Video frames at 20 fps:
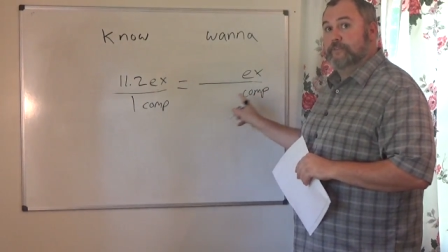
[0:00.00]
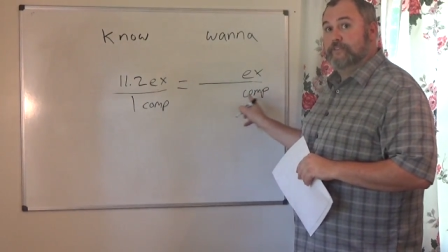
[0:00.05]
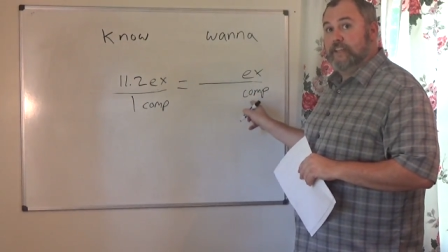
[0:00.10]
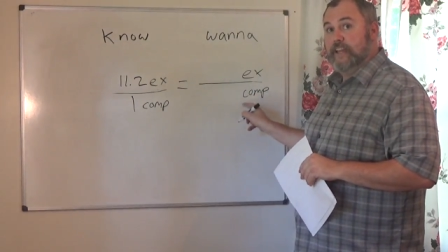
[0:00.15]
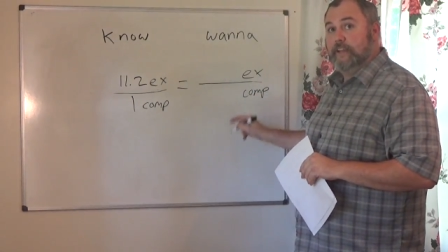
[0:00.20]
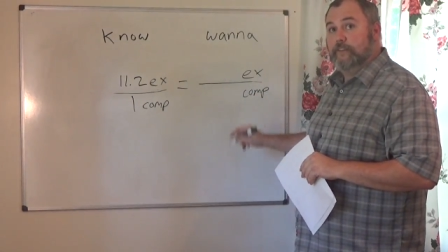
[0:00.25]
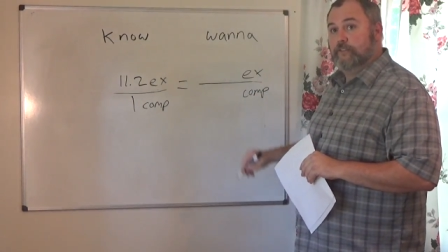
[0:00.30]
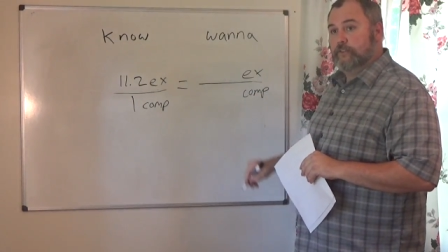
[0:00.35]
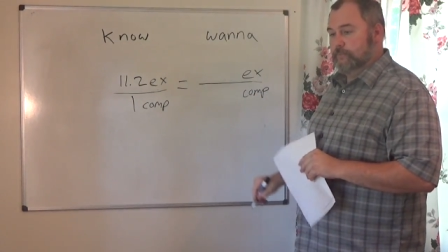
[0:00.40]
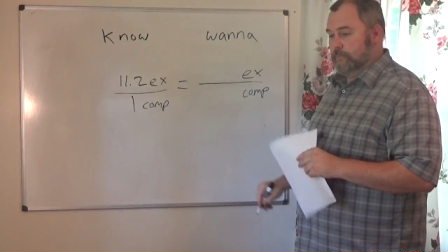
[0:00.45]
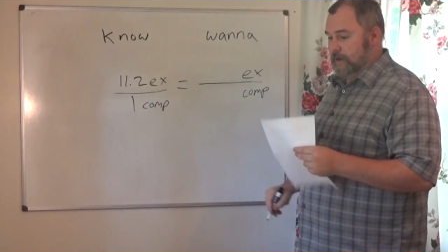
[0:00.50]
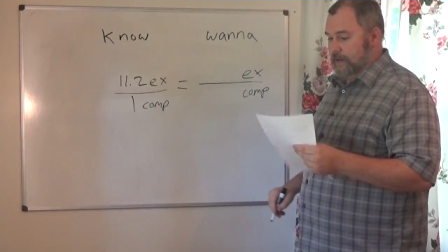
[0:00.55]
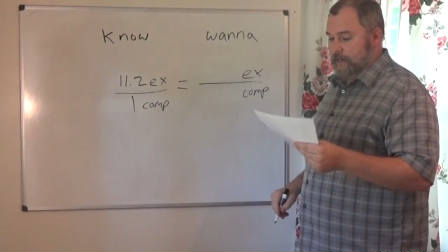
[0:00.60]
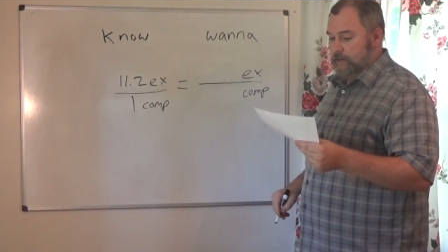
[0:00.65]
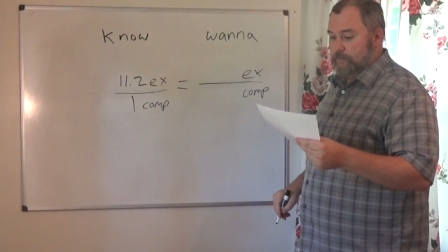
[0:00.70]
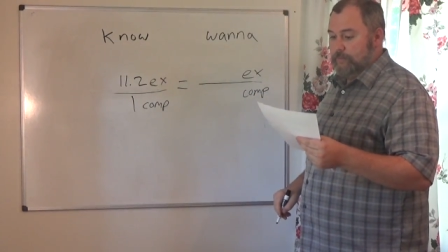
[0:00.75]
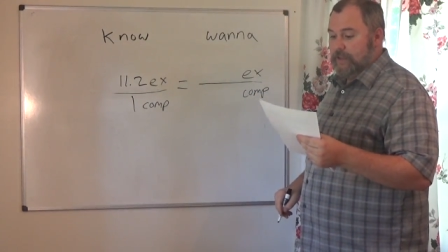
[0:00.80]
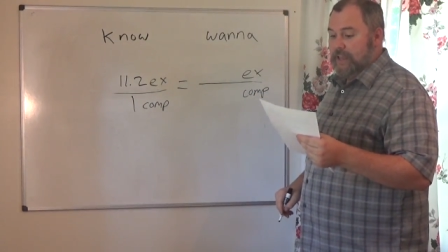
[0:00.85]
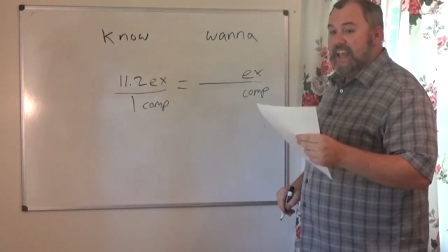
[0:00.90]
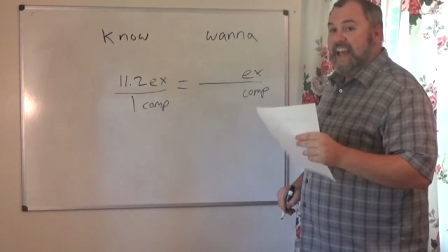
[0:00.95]
stays on
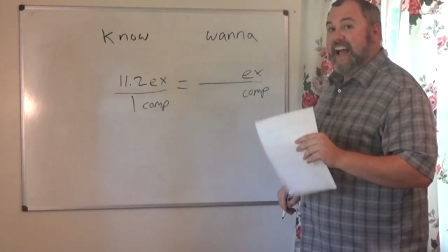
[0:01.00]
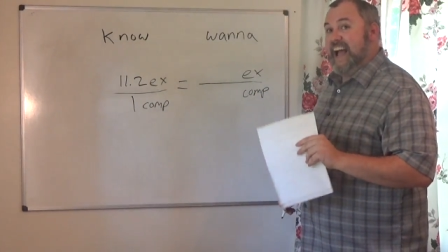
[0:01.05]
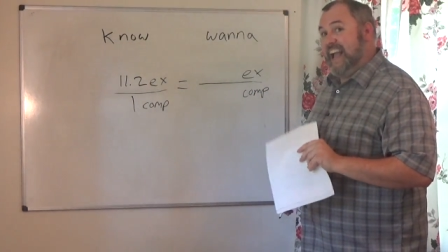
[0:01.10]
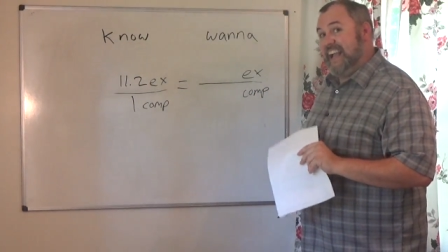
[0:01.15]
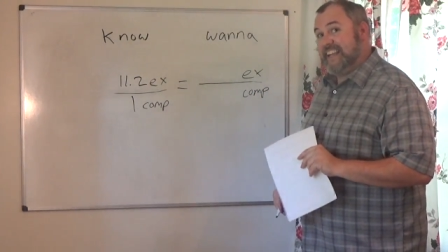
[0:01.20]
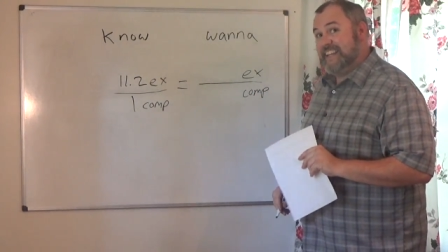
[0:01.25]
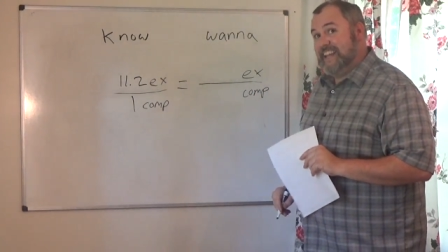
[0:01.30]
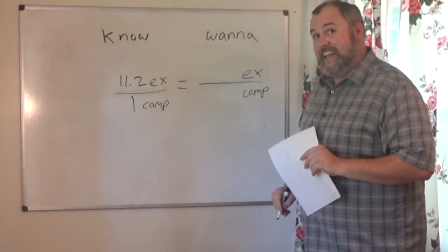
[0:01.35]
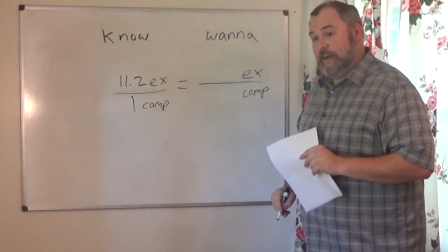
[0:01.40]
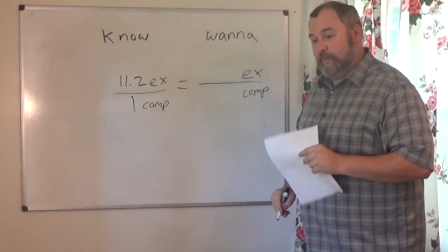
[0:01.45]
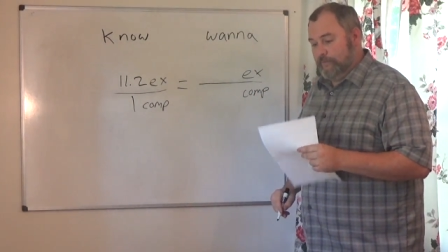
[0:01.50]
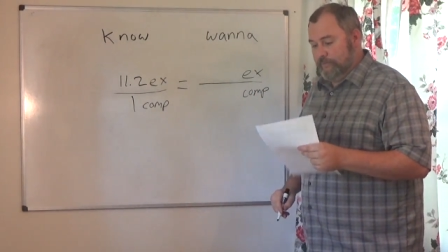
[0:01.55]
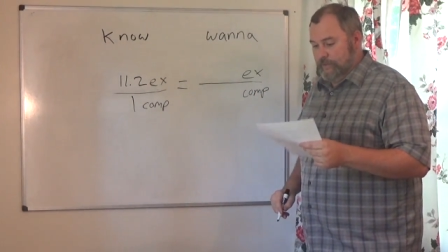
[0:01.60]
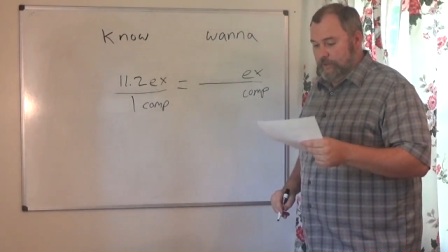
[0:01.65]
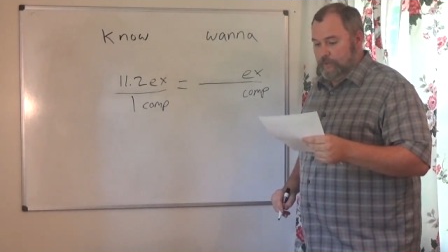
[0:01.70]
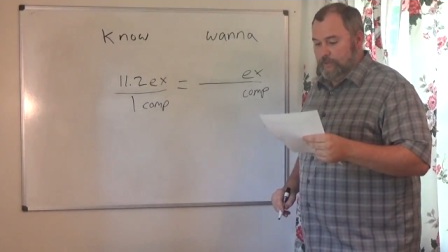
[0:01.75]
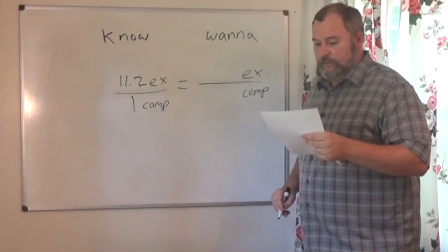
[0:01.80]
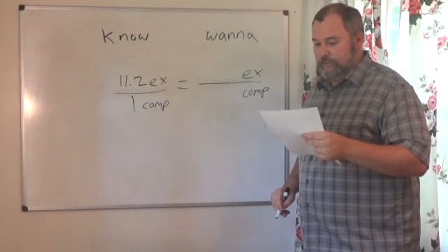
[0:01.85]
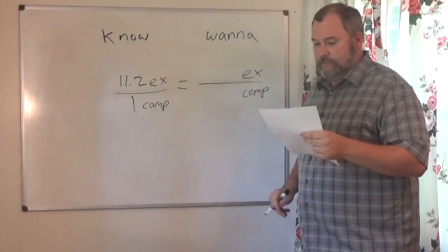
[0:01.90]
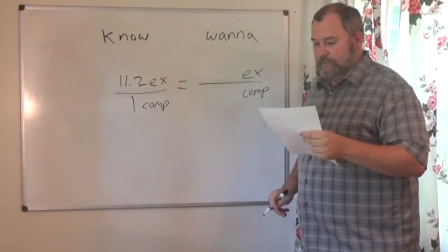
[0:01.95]
bottom. I can now
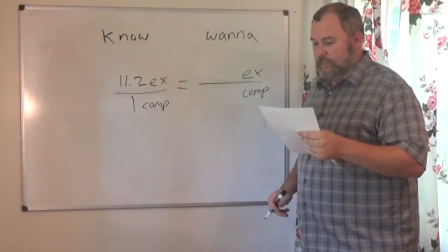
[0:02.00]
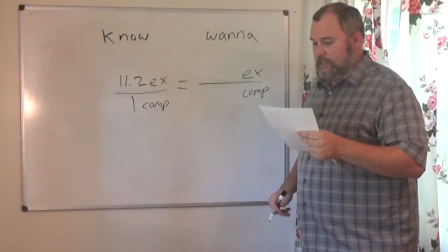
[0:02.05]
fill this